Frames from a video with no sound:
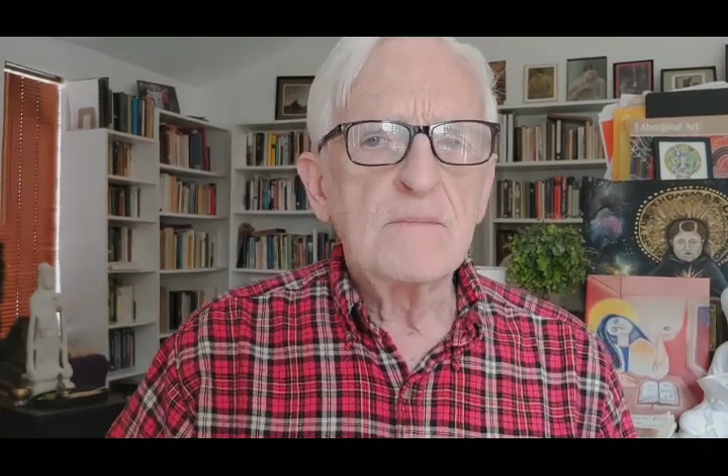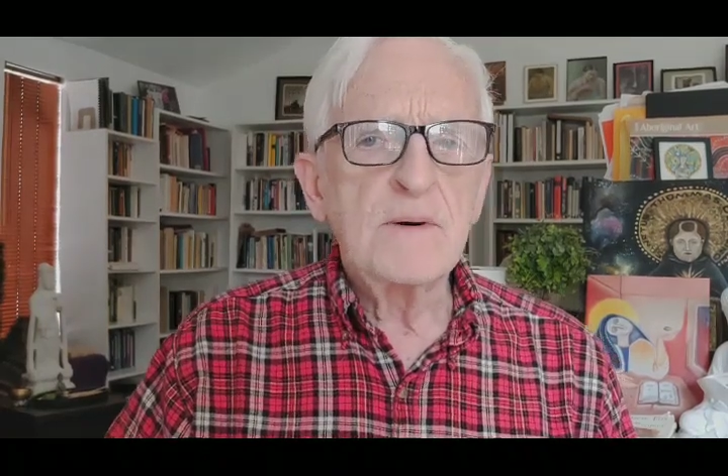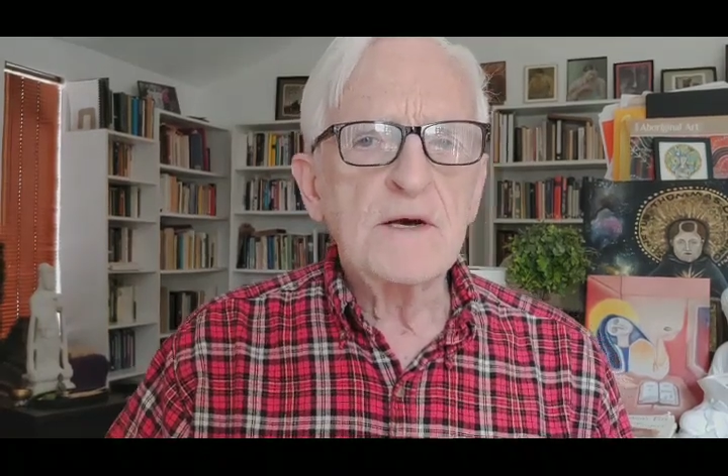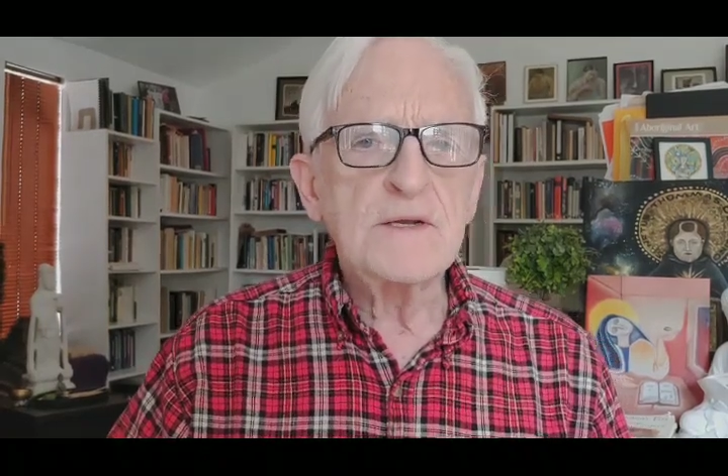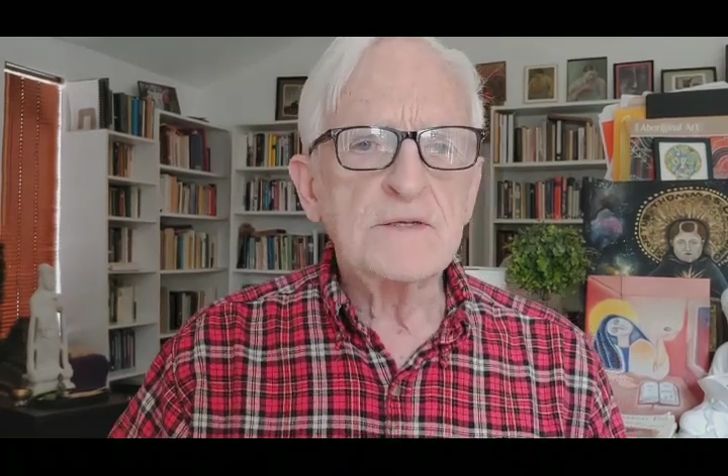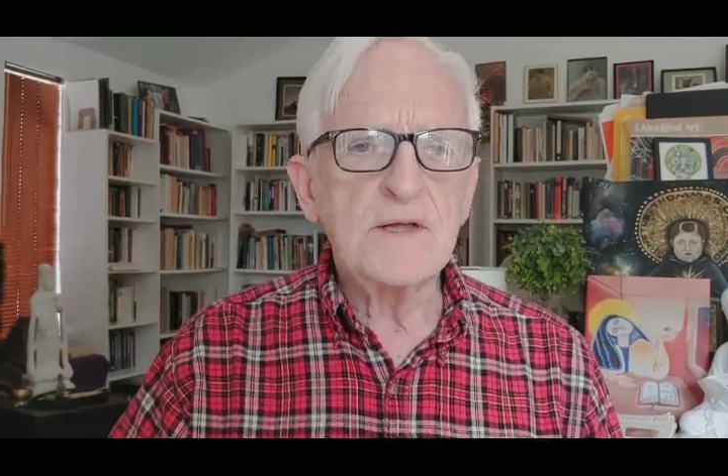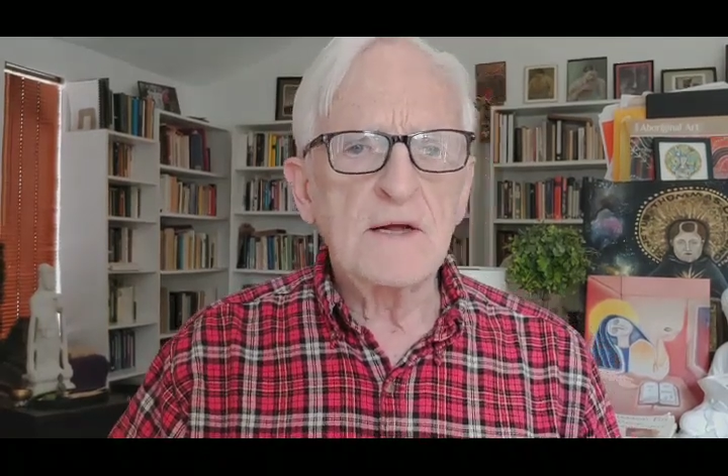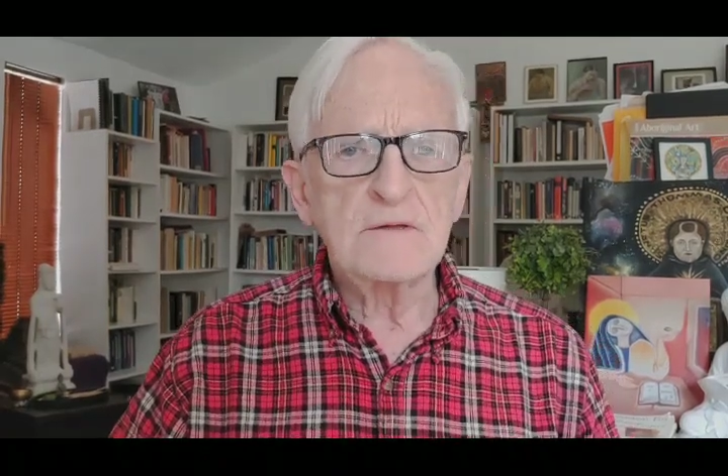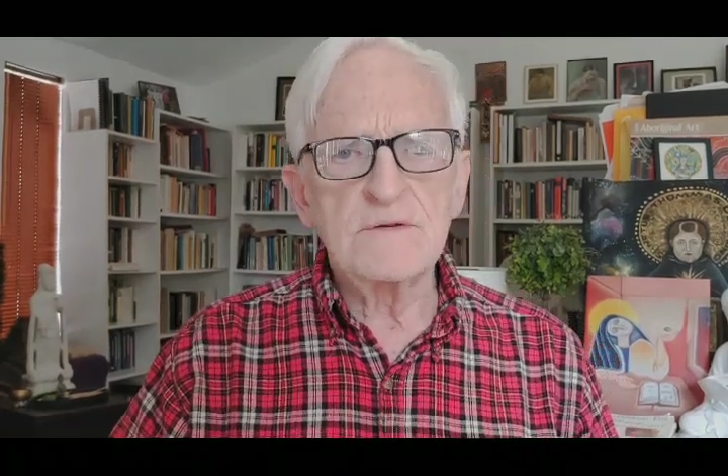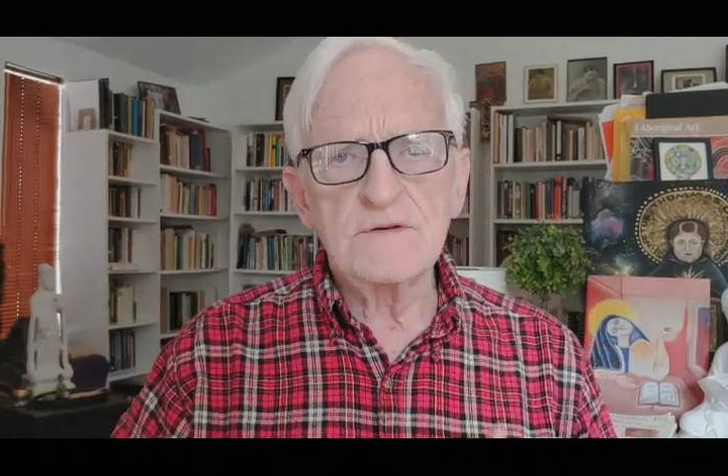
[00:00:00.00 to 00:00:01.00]
But his
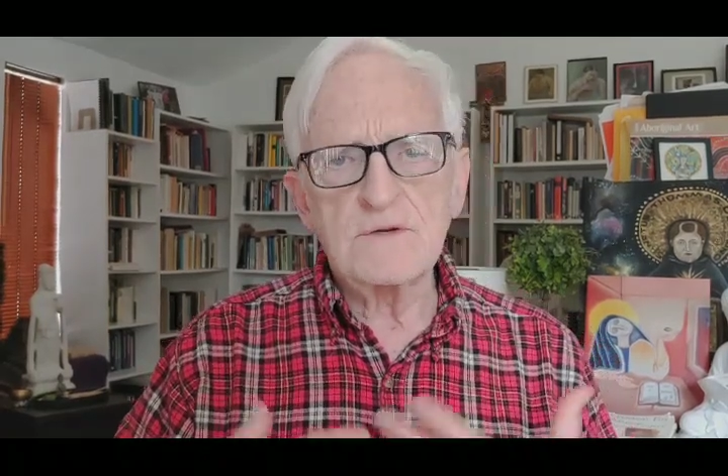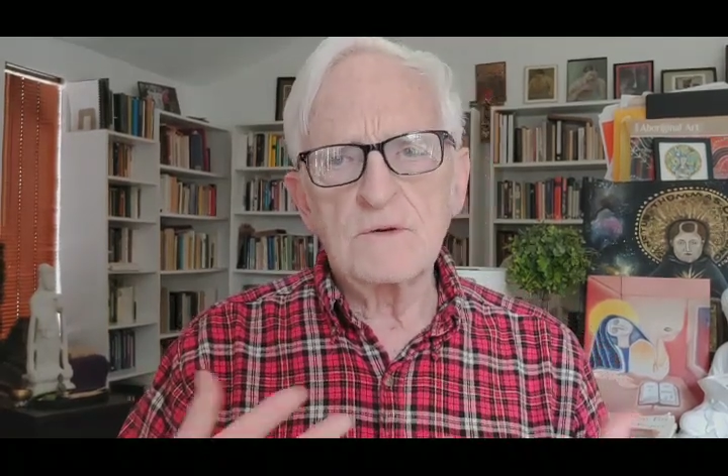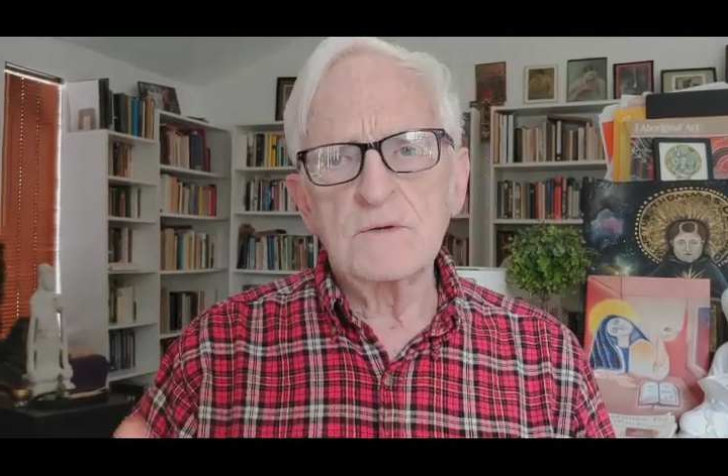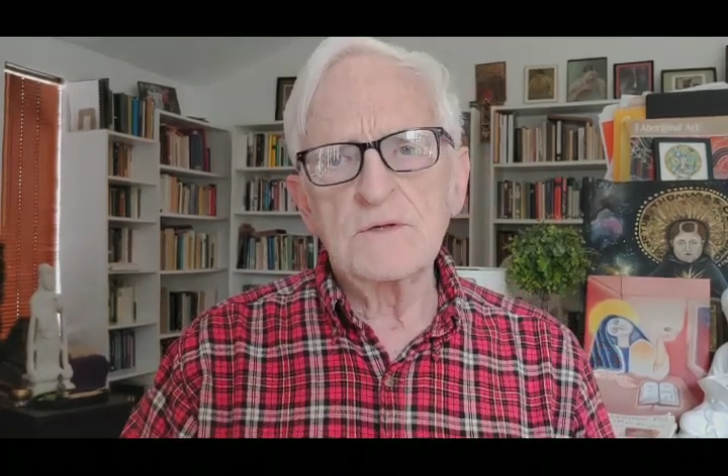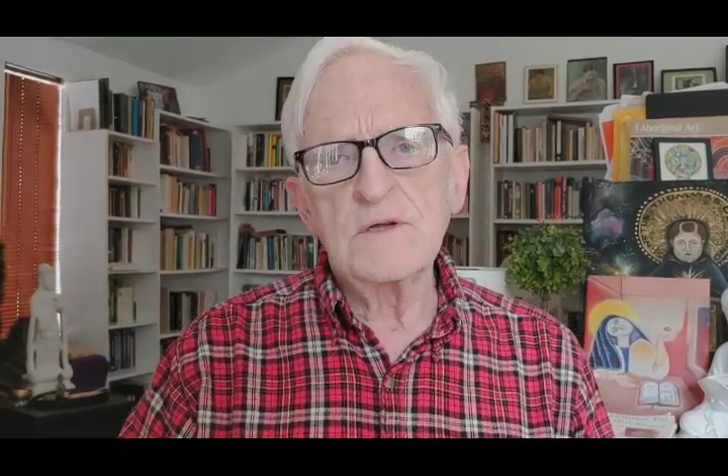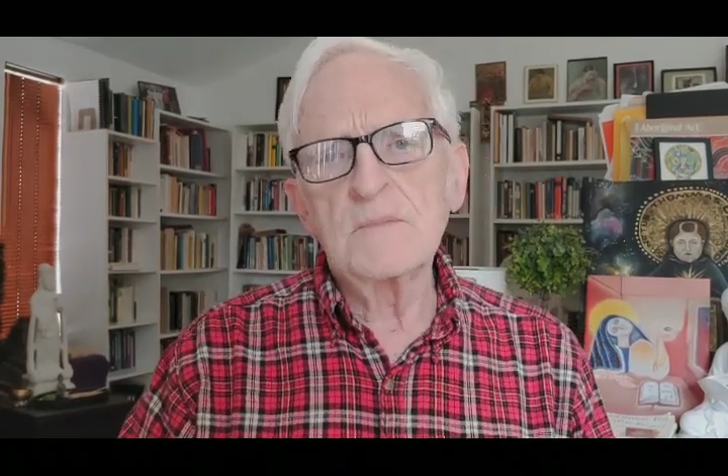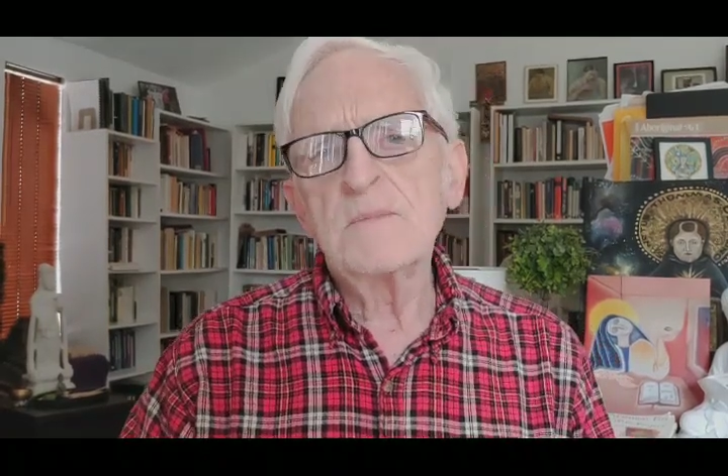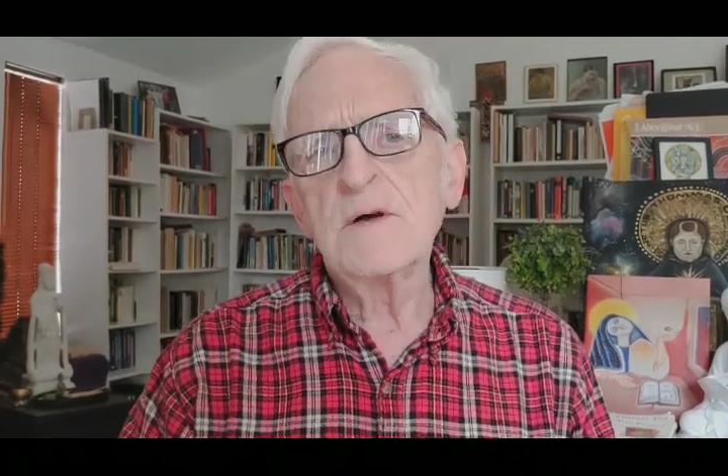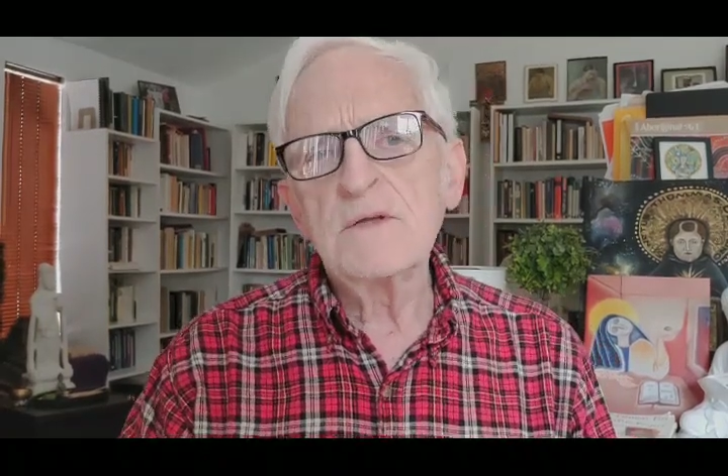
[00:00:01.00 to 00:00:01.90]
elders told him